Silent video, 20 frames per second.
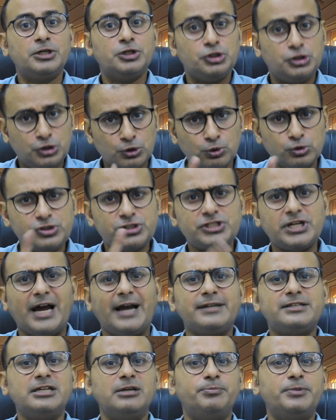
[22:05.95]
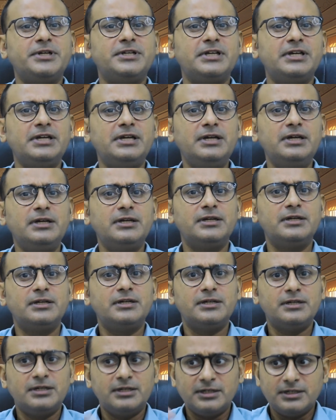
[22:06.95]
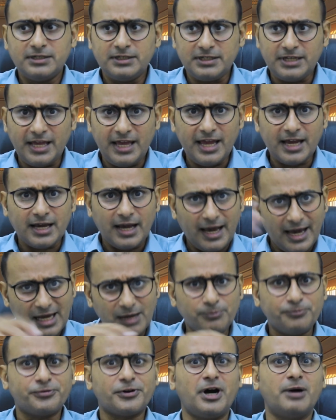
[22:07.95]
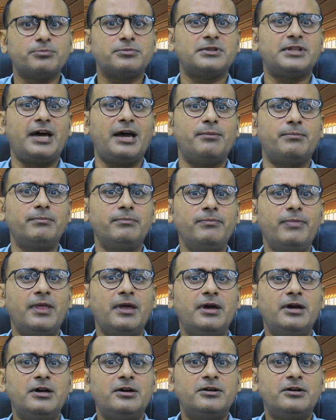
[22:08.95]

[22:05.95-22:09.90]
Use ChatGPT, take help from them,